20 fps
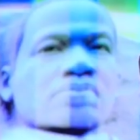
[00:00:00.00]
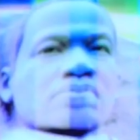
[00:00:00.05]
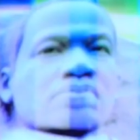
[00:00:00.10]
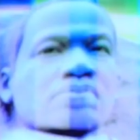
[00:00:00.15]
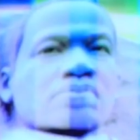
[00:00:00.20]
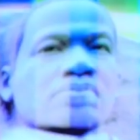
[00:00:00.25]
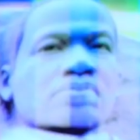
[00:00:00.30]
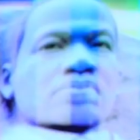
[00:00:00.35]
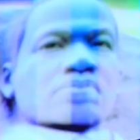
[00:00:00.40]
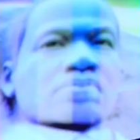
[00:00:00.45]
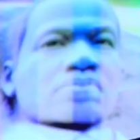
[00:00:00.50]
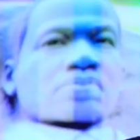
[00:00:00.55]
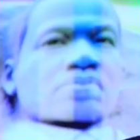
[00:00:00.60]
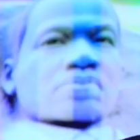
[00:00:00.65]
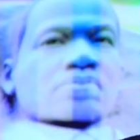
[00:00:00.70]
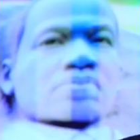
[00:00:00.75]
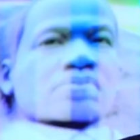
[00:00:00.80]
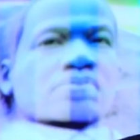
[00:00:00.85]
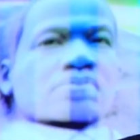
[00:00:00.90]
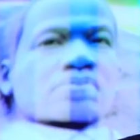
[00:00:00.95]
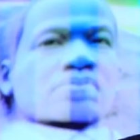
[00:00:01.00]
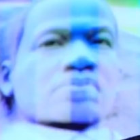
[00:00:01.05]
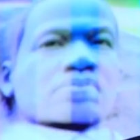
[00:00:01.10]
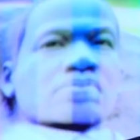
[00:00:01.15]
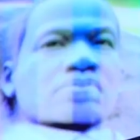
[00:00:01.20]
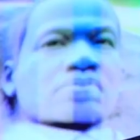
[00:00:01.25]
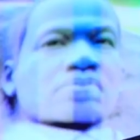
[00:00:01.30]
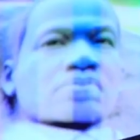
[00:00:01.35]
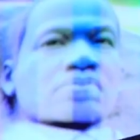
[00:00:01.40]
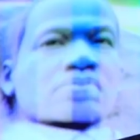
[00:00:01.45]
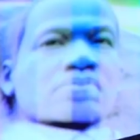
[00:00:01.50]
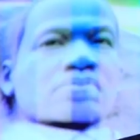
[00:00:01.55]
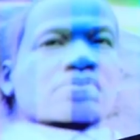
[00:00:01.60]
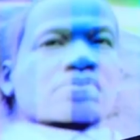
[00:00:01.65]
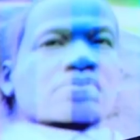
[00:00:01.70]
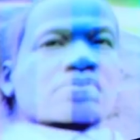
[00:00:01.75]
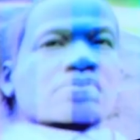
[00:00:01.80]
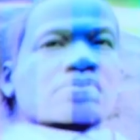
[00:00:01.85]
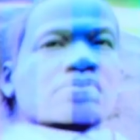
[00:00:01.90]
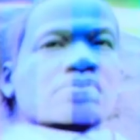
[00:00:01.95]

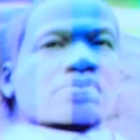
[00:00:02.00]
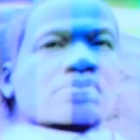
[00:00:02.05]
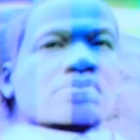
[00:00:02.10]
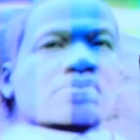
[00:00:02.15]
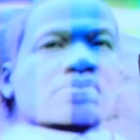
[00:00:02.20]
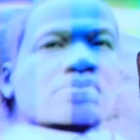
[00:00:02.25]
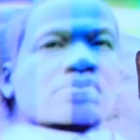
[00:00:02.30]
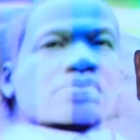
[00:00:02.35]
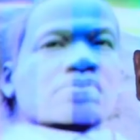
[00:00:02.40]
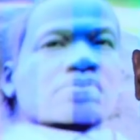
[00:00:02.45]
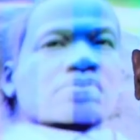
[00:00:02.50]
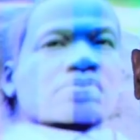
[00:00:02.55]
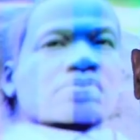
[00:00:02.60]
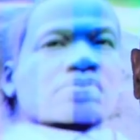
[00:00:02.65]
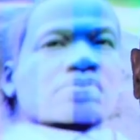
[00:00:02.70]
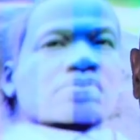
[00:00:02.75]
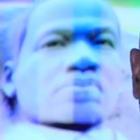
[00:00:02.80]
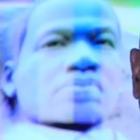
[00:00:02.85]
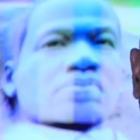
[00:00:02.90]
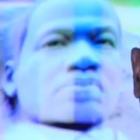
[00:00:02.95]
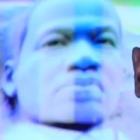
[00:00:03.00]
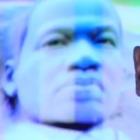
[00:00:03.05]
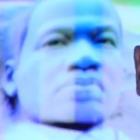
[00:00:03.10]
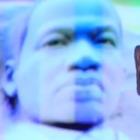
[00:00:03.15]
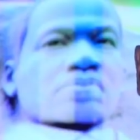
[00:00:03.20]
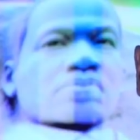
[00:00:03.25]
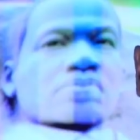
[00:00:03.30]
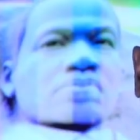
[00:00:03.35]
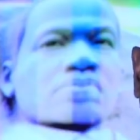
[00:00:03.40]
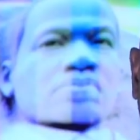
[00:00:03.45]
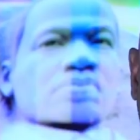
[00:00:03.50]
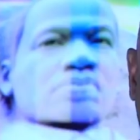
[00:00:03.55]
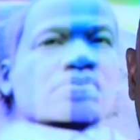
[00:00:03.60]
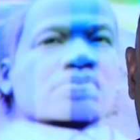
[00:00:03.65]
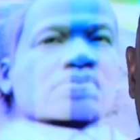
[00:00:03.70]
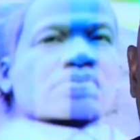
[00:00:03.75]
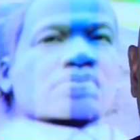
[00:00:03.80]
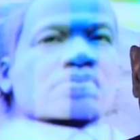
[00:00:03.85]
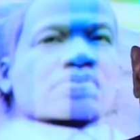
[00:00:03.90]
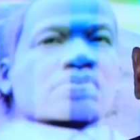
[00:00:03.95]

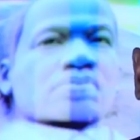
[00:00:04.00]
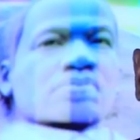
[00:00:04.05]
(not speaking)